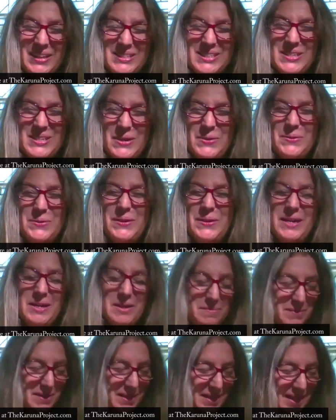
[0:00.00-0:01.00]

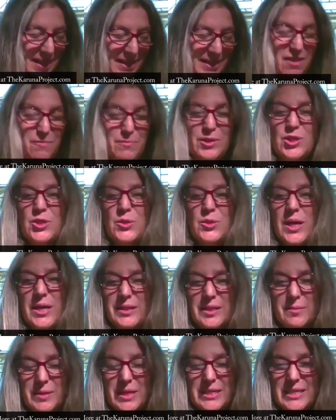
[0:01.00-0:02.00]
And I've been
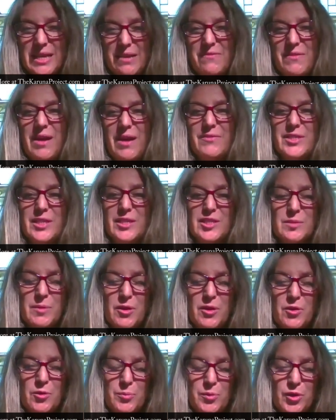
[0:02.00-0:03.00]
struggling because I've done some
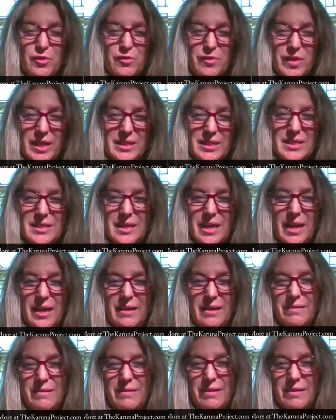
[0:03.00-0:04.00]
other book events,
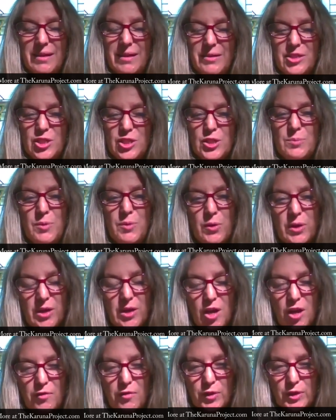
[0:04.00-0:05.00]
and I just spoke at a
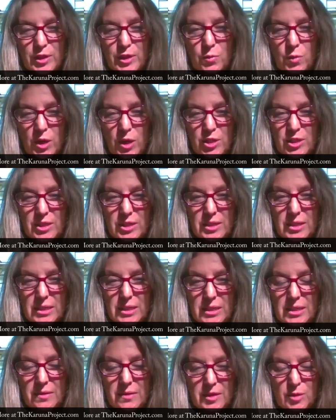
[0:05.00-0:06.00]
conference in Washington,
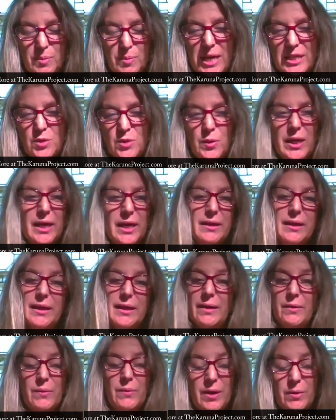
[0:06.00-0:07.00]
D.C. this past weekend, and
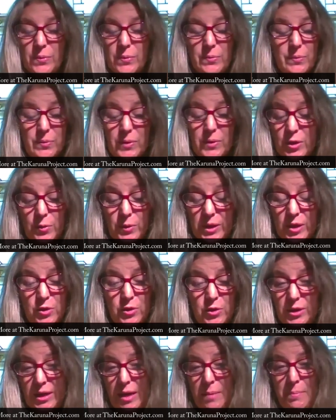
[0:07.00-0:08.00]
I literally
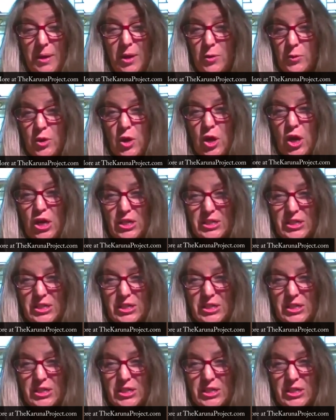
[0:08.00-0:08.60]
couldn't get my own cards.